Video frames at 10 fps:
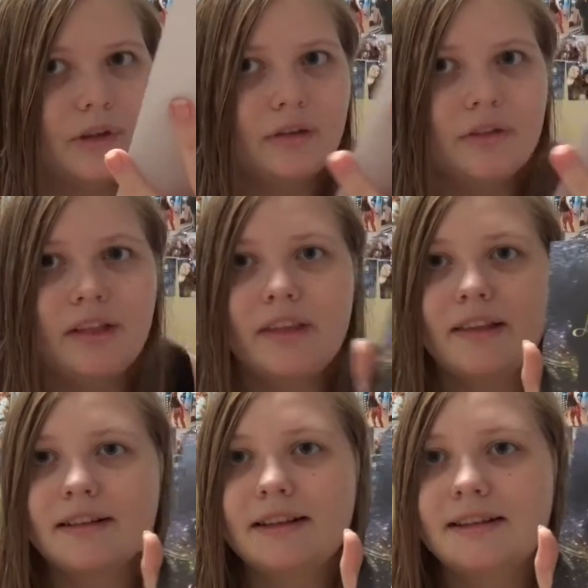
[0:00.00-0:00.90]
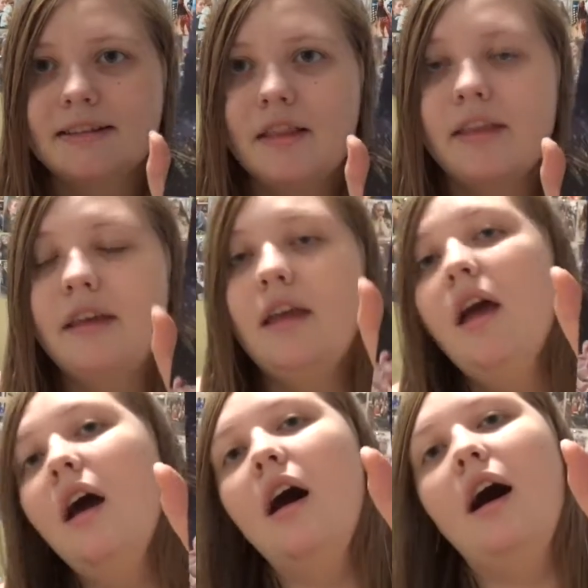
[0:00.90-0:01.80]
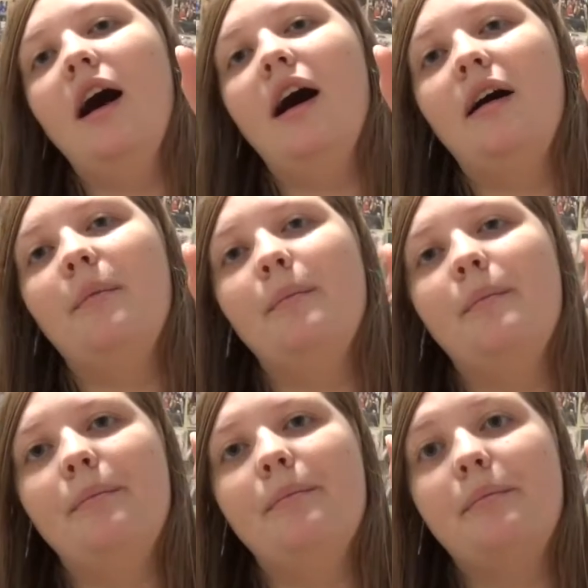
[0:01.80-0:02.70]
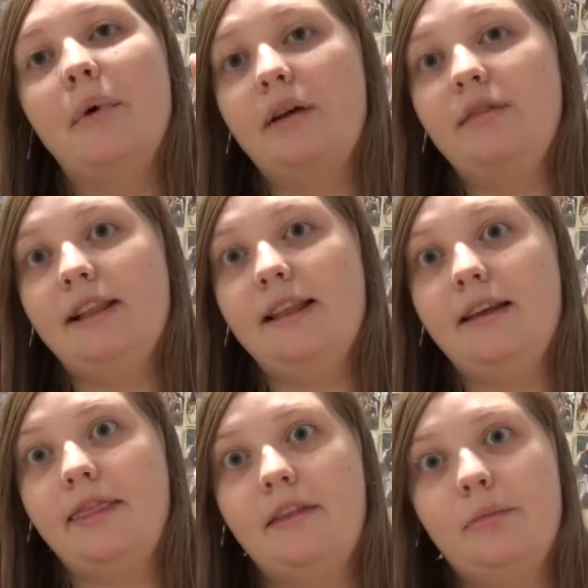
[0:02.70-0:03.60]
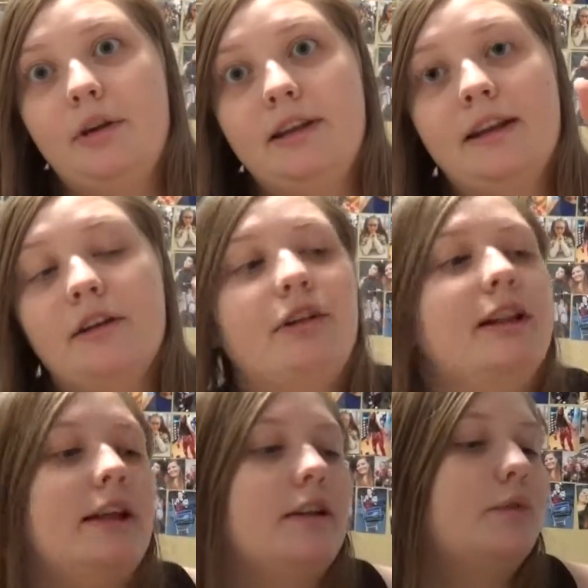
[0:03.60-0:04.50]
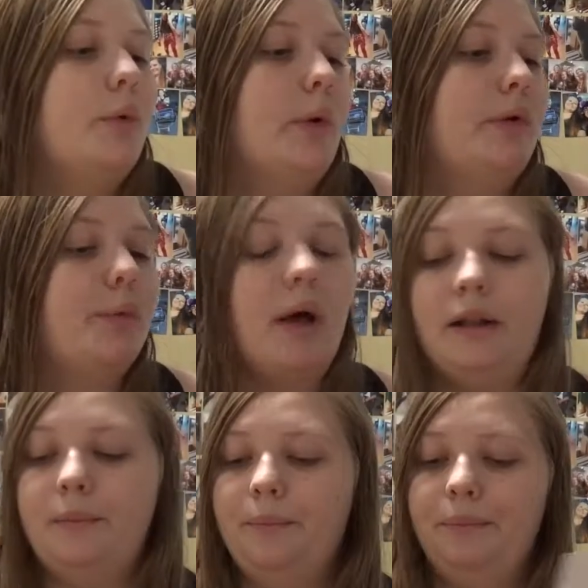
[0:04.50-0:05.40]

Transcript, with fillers: I feel like that's a classical thing. But I really like this print and I really like the quote as well.